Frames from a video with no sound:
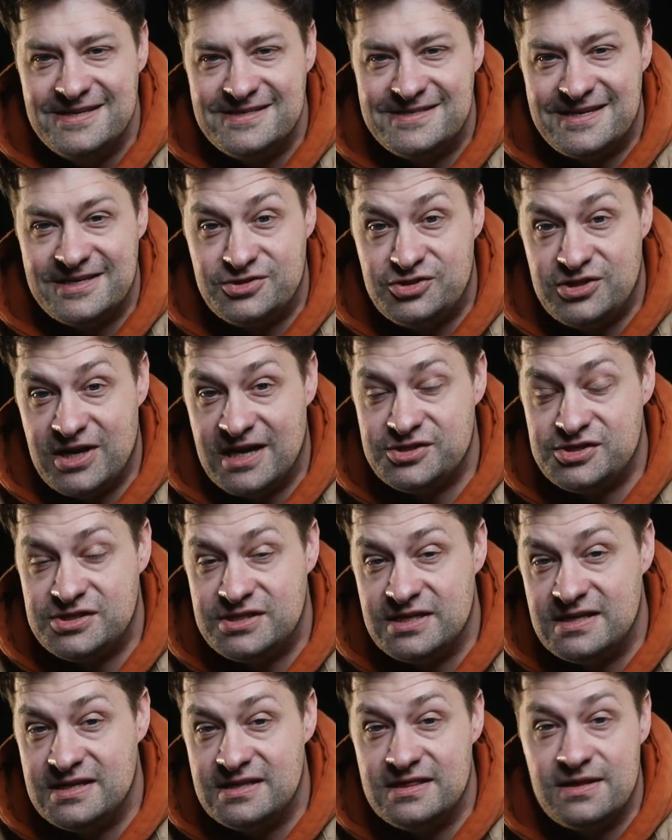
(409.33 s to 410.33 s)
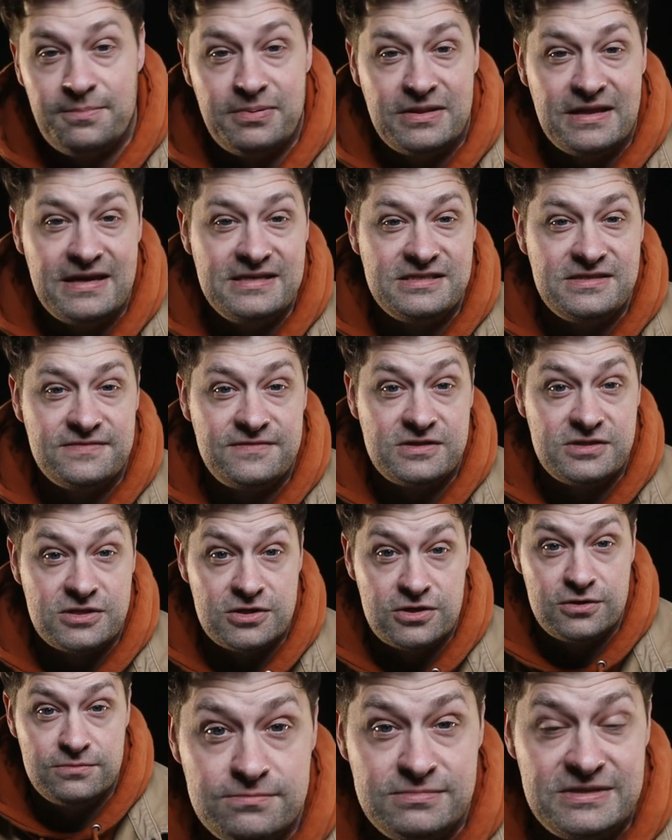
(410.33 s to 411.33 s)
suggested in the place of the
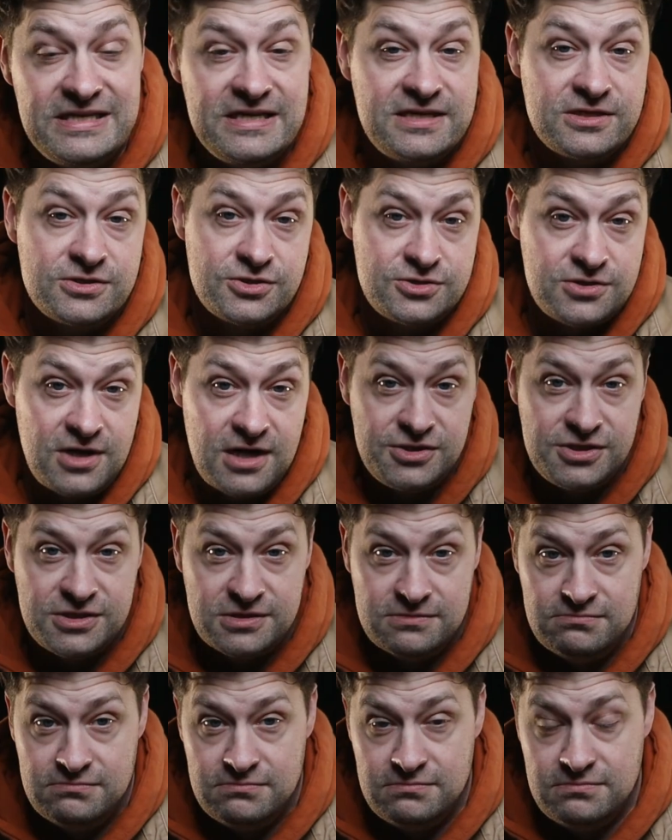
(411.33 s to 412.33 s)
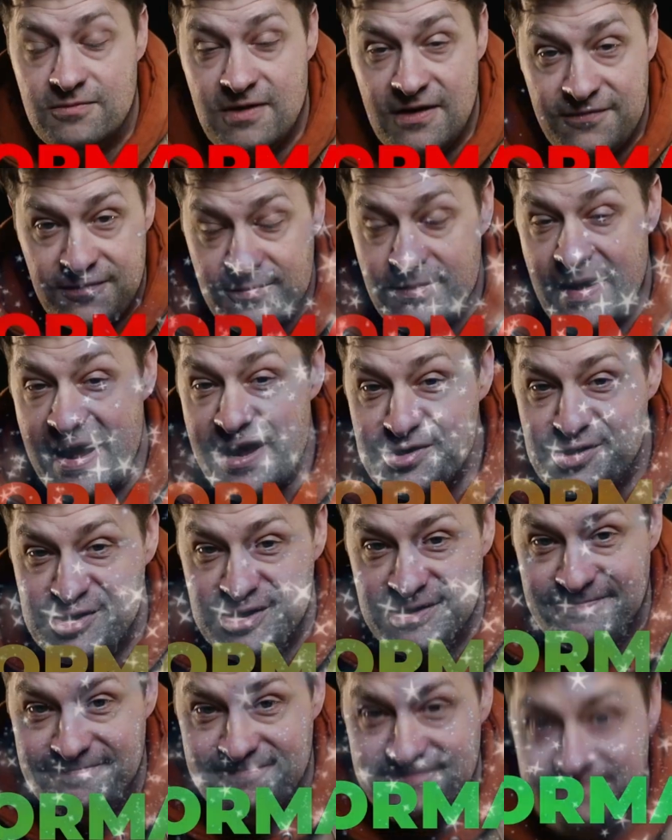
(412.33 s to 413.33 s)
term deconstruction,
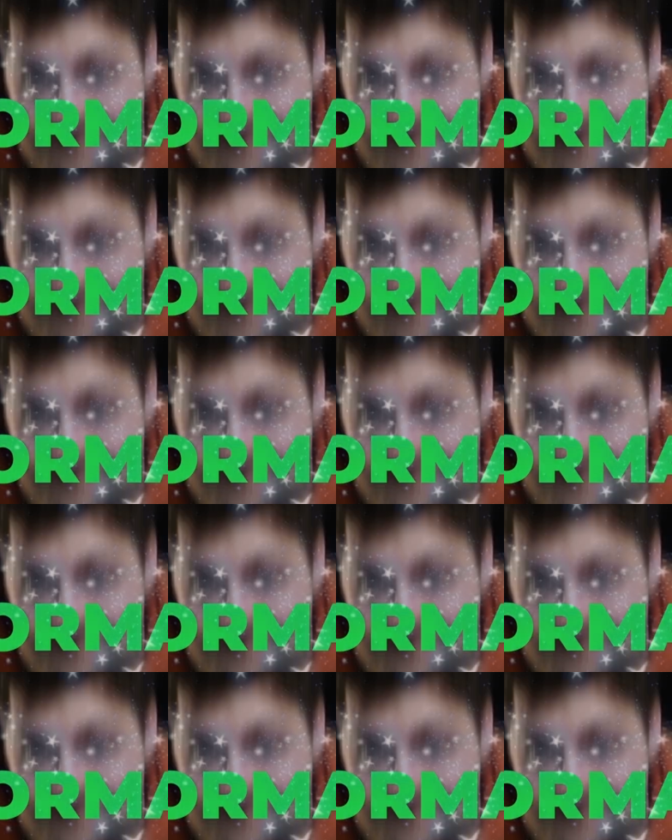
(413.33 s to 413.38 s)
reformation.